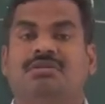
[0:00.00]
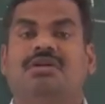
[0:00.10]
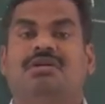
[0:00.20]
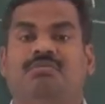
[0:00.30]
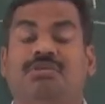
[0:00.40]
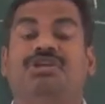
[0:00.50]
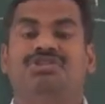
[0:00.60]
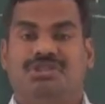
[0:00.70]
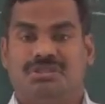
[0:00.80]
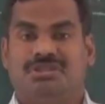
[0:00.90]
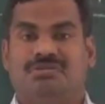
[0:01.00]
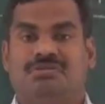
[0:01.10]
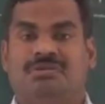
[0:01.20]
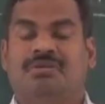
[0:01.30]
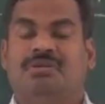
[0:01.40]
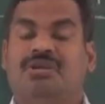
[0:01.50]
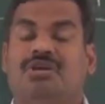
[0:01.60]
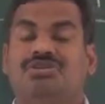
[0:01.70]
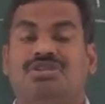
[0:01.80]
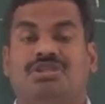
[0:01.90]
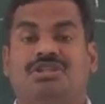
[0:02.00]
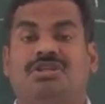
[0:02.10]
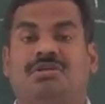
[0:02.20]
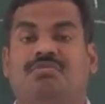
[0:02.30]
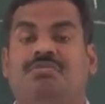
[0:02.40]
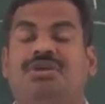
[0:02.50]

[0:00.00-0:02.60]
the p-n junction. The construction of